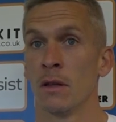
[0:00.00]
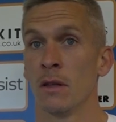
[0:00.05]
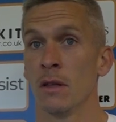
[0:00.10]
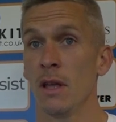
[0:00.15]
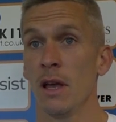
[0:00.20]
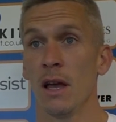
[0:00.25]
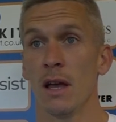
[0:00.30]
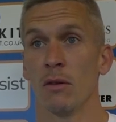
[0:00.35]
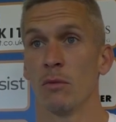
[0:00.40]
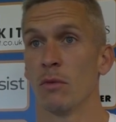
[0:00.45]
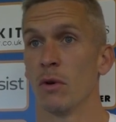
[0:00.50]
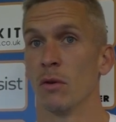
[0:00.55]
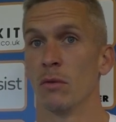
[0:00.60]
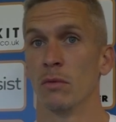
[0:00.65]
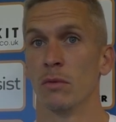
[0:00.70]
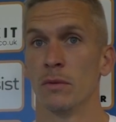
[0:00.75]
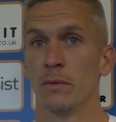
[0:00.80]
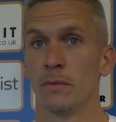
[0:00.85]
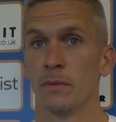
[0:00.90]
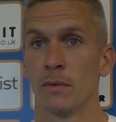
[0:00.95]
Yeah,
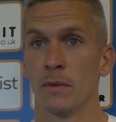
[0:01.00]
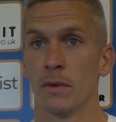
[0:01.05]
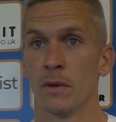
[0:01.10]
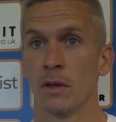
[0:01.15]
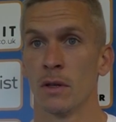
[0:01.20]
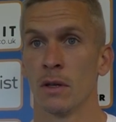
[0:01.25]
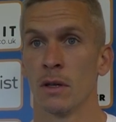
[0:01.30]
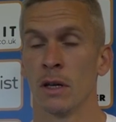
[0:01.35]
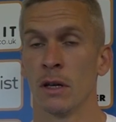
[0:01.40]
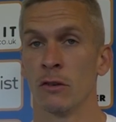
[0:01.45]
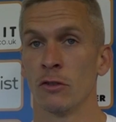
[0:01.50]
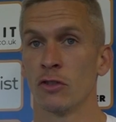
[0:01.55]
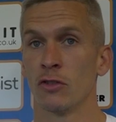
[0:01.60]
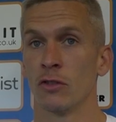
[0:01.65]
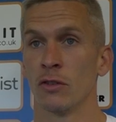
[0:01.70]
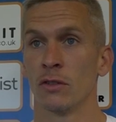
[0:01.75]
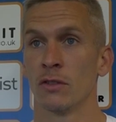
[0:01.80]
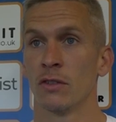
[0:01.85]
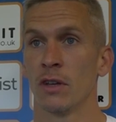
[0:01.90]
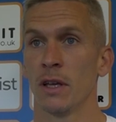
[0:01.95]
well, they're a
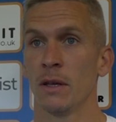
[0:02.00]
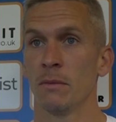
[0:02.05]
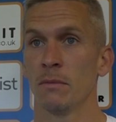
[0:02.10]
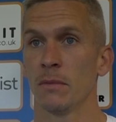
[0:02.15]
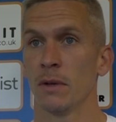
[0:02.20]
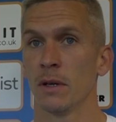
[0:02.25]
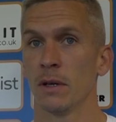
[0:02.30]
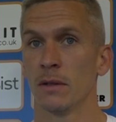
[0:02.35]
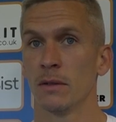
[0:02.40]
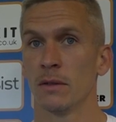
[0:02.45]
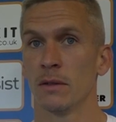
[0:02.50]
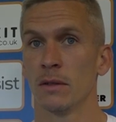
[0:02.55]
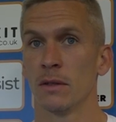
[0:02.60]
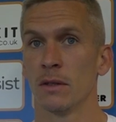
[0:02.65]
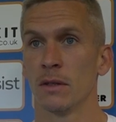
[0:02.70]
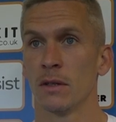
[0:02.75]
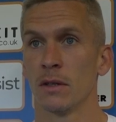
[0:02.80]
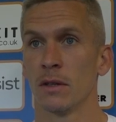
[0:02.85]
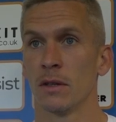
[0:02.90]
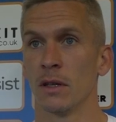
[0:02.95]
strong team, but
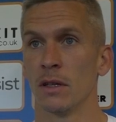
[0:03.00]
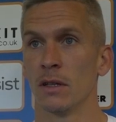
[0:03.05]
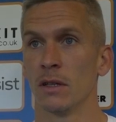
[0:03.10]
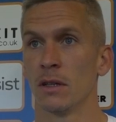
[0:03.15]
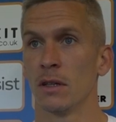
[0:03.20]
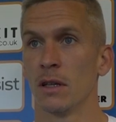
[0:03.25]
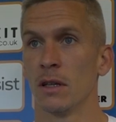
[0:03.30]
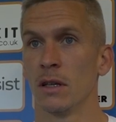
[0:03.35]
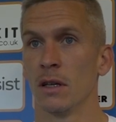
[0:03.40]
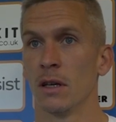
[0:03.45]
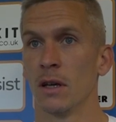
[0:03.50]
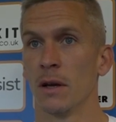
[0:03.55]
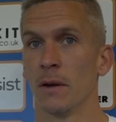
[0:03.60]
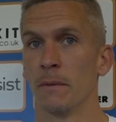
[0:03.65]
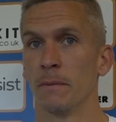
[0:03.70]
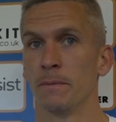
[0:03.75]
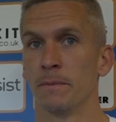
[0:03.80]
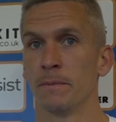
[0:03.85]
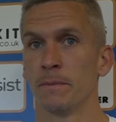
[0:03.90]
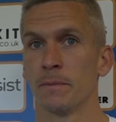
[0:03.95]
I think
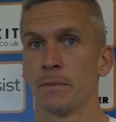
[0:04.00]
the